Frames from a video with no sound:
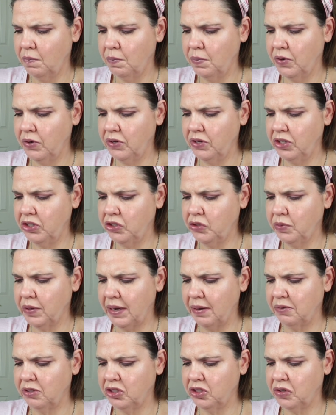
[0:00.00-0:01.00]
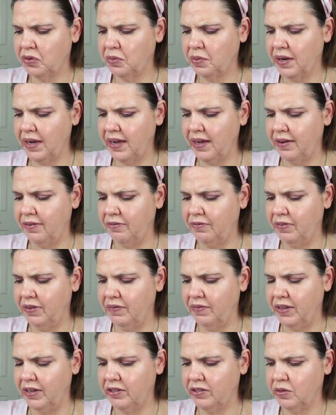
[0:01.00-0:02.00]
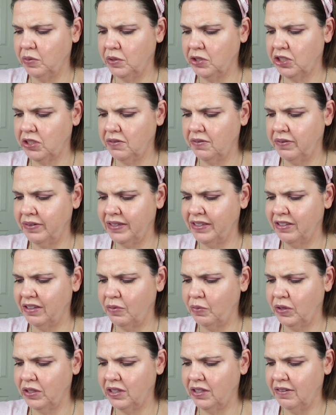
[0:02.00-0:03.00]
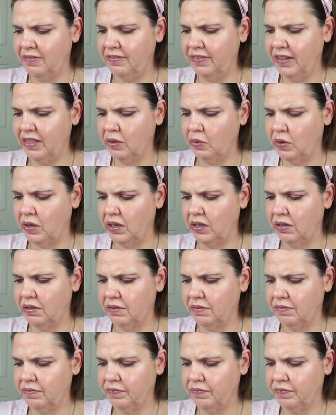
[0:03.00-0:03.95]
Burnish, Rapture, Rain, Vivid. So what's the, what's the fifth one?